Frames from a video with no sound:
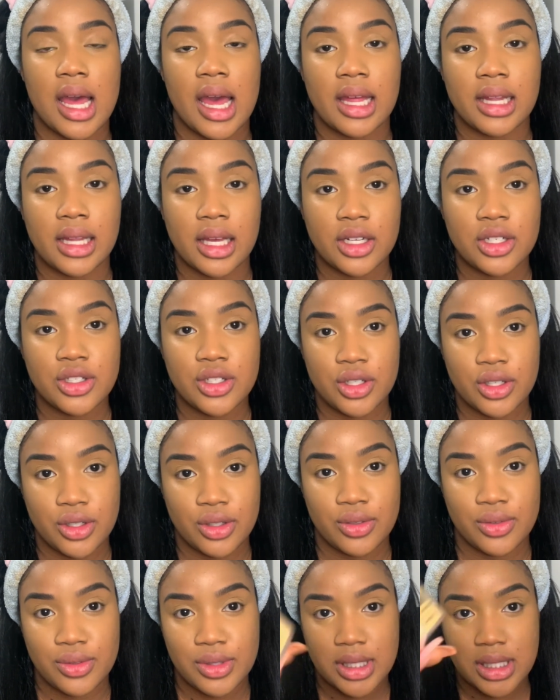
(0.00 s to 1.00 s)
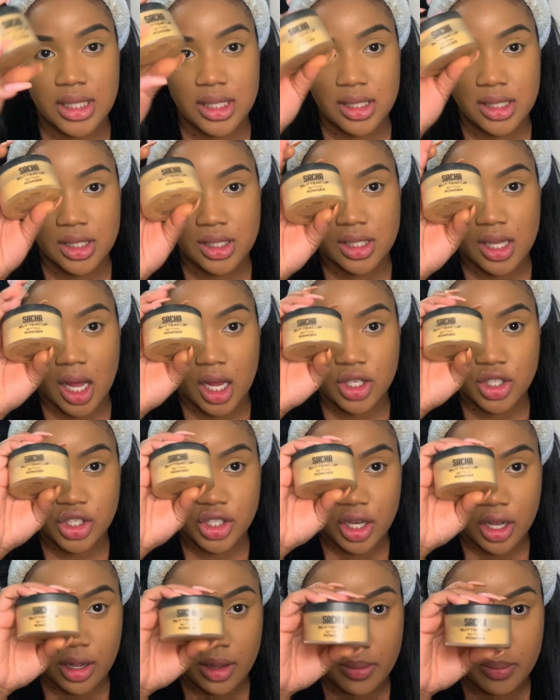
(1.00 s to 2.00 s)
I like to use this
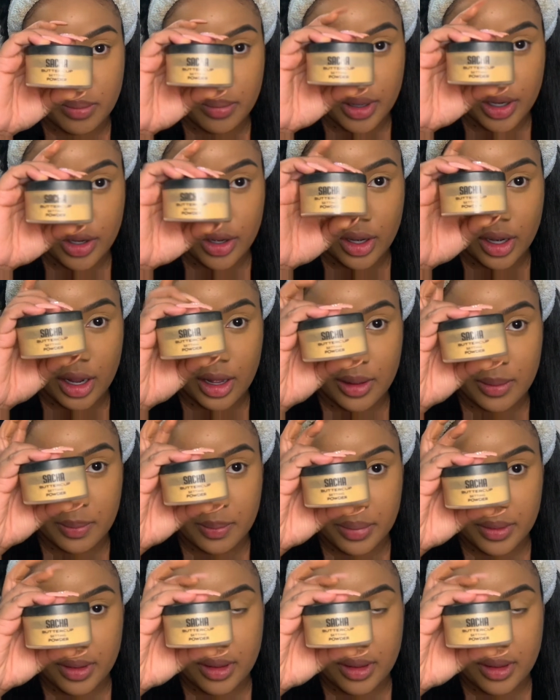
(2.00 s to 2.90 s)
SACHA Buttercup.